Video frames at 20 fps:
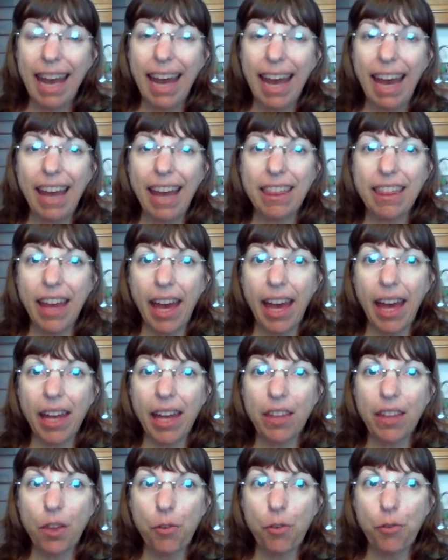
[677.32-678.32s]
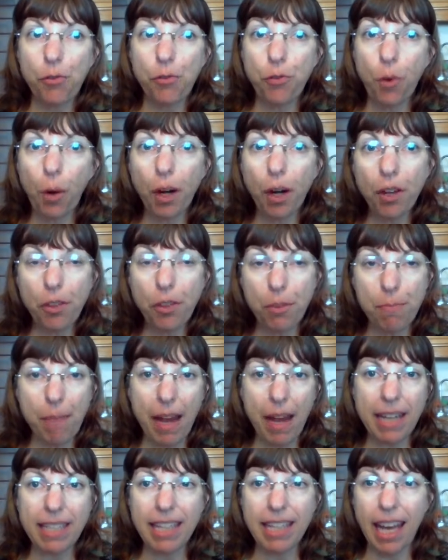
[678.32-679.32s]
And then the fourth
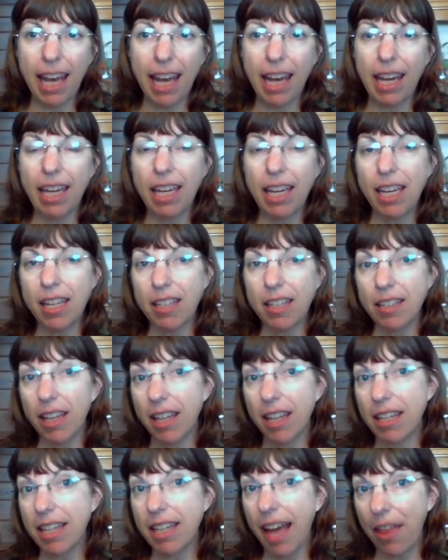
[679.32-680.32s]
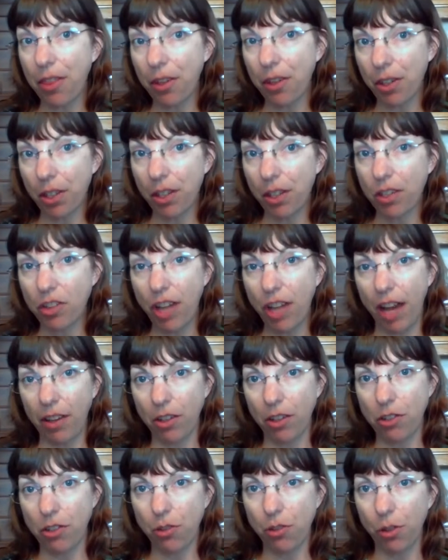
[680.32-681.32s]
Monday is another
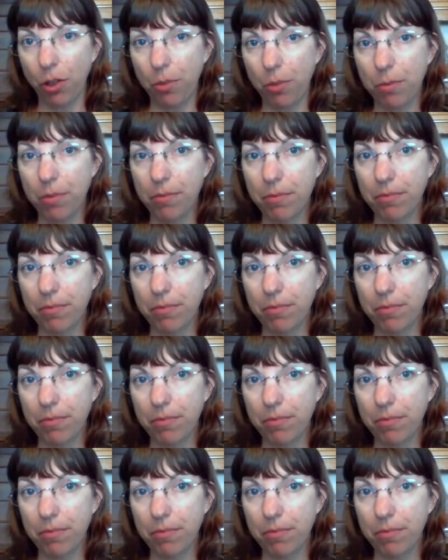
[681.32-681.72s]
challenge group.